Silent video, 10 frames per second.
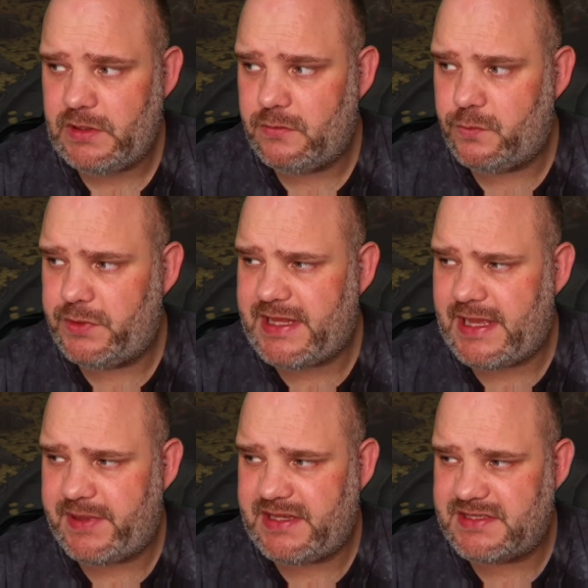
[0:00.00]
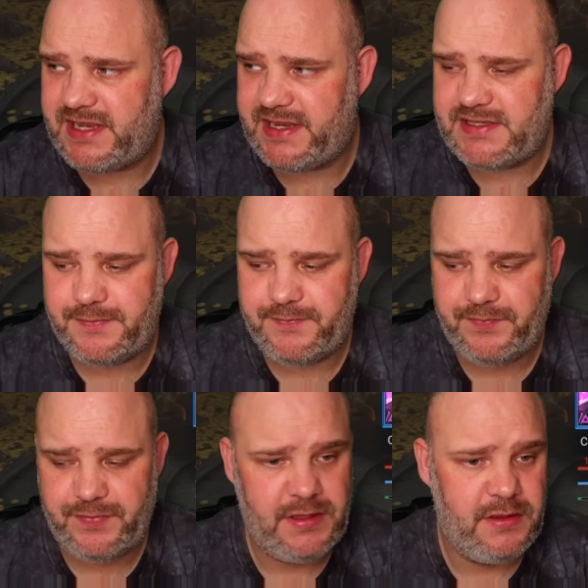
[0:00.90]
With that being said,
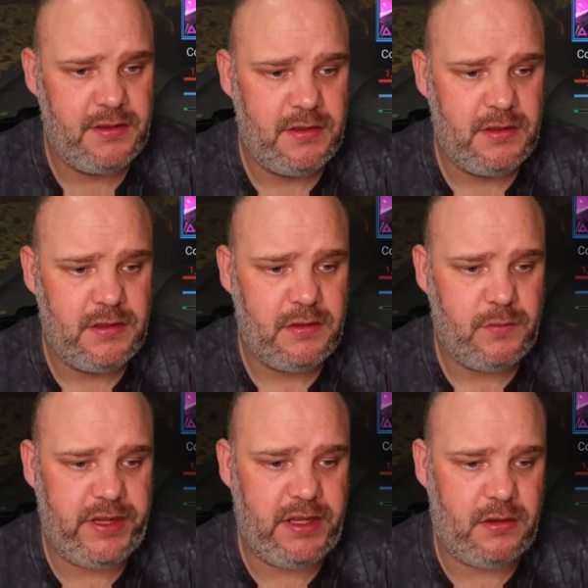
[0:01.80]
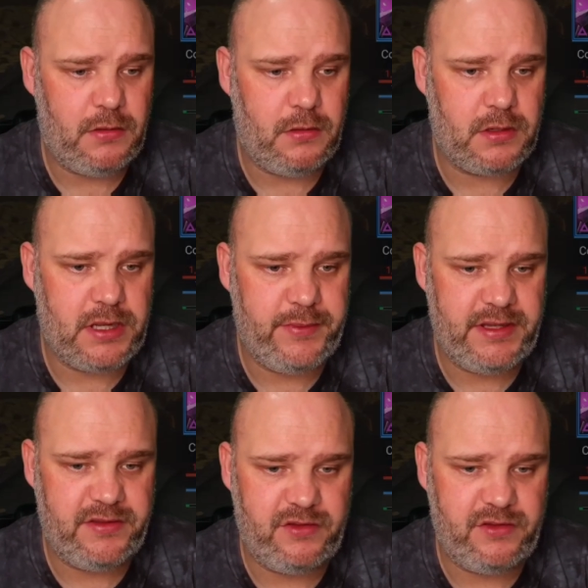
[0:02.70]
we are going to